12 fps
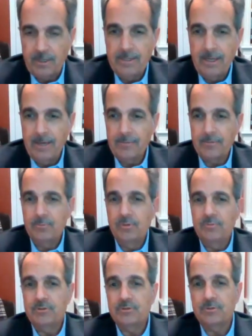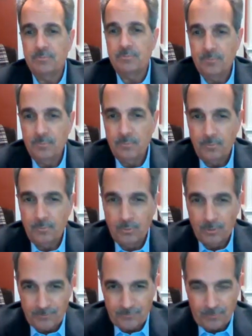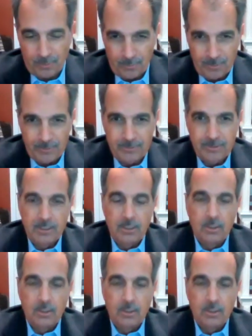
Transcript: And now they're moving still more forward,